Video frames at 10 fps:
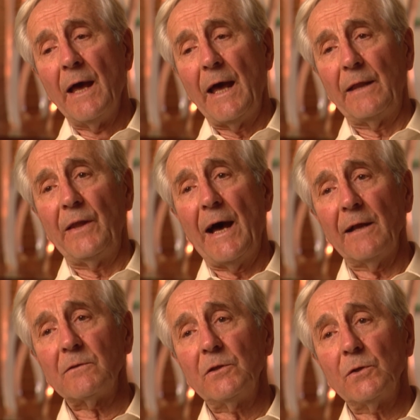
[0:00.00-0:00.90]
and
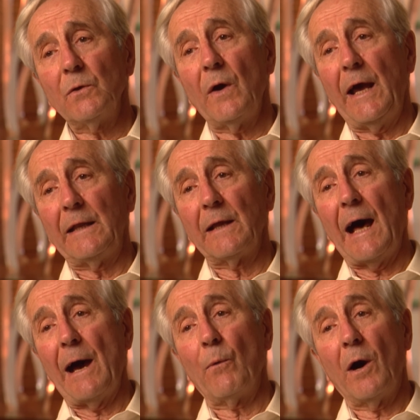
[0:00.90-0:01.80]
not do, and
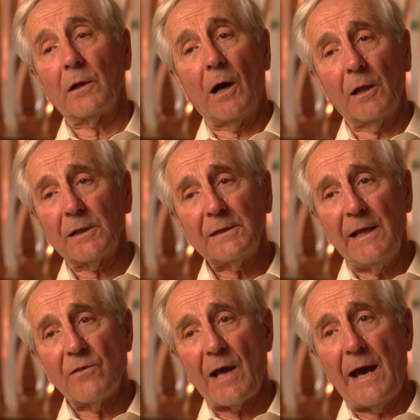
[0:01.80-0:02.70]
I want all the
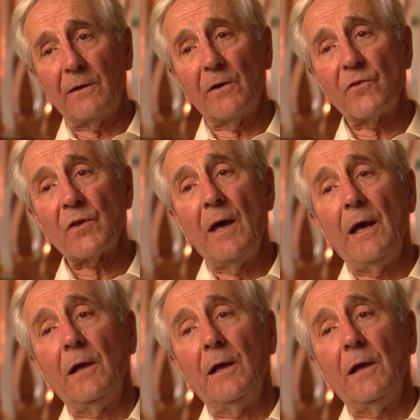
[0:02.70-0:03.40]
designers